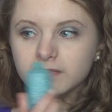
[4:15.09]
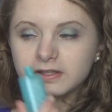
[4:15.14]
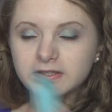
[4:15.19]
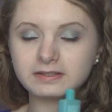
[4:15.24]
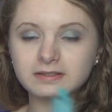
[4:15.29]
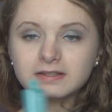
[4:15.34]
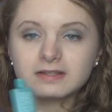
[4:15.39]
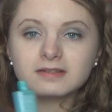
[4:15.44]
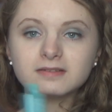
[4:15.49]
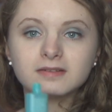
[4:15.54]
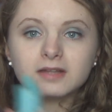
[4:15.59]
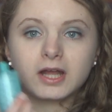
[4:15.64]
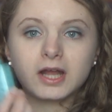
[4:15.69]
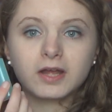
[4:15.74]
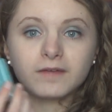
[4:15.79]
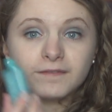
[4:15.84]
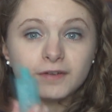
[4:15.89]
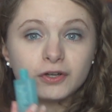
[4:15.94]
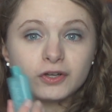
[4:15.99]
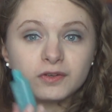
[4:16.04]
It is
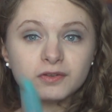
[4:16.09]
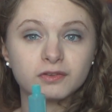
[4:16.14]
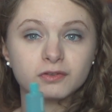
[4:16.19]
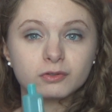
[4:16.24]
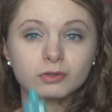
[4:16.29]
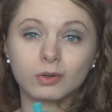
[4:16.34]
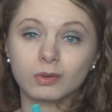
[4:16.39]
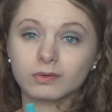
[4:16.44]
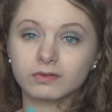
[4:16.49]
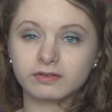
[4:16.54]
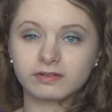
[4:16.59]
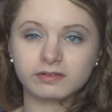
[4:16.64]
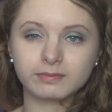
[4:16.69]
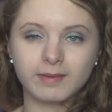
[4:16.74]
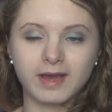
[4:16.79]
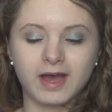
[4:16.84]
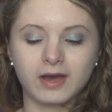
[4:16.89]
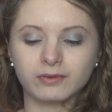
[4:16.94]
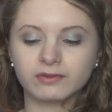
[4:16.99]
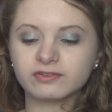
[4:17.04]
a very strong
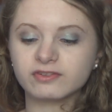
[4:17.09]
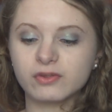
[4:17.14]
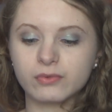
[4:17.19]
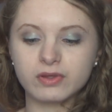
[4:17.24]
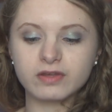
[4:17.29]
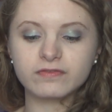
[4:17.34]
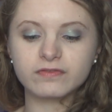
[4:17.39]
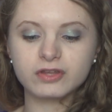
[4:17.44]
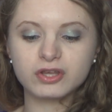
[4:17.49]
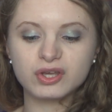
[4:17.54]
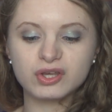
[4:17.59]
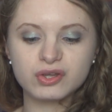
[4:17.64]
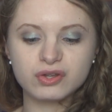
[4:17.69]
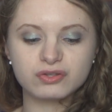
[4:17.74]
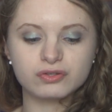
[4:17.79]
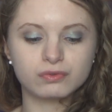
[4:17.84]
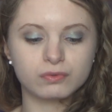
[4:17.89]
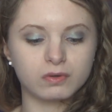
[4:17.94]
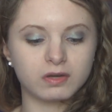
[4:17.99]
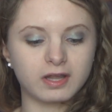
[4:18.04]
smell, so if
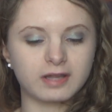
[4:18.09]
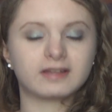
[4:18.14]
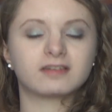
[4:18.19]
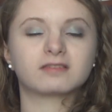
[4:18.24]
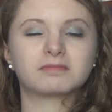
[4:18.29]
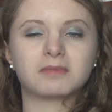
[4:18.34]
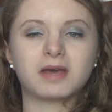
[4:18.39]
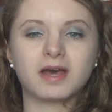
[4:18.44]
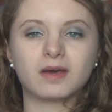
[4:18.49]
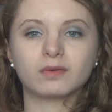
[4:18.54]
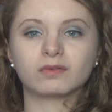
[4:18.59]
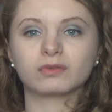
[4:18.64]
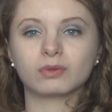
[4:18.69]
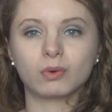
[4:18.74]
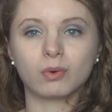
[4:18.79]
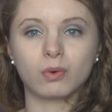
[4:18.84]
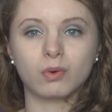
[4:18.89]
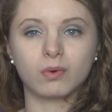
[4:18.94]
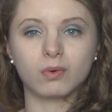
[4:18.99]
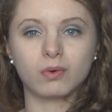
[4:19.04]
you do not like smells,
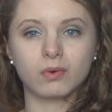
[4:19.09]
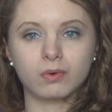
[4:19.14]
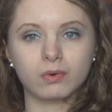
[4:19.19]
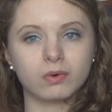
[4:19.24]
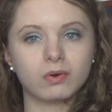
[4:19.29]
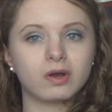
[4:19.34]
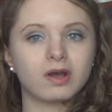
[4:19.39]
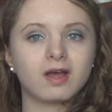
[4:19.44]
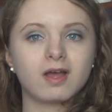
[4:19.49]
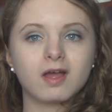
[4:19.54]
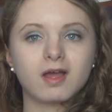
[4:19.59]
or